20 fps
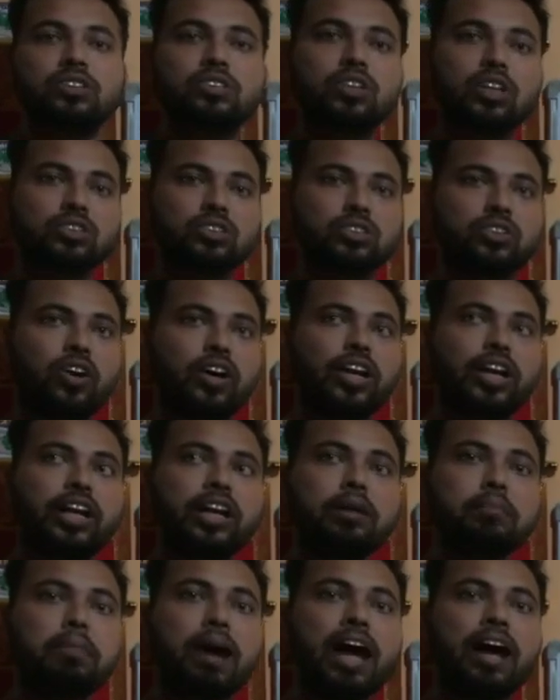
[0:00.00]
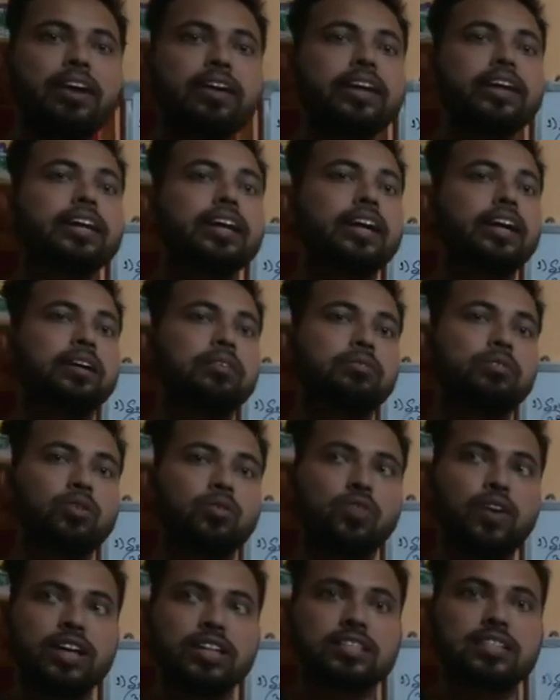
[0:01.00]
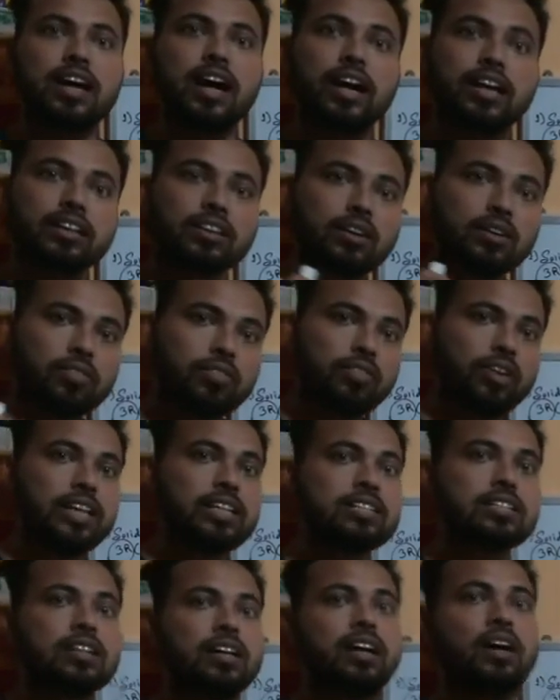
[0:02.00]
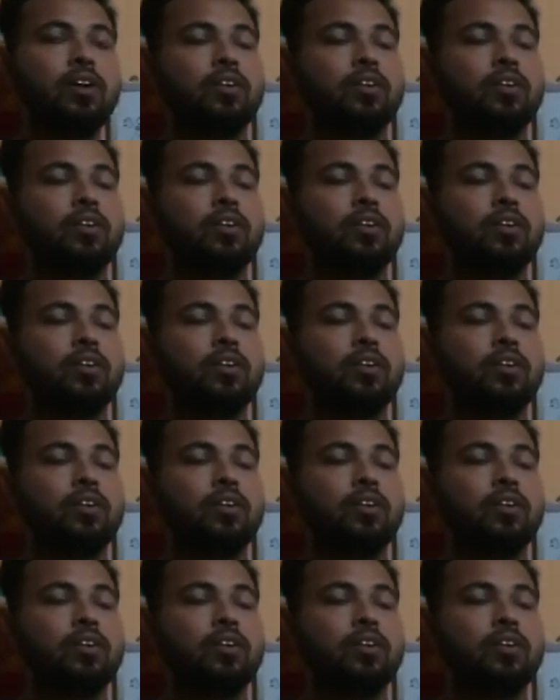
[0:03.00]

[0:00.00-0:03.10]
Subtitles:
The solid biodegradable waste are the waste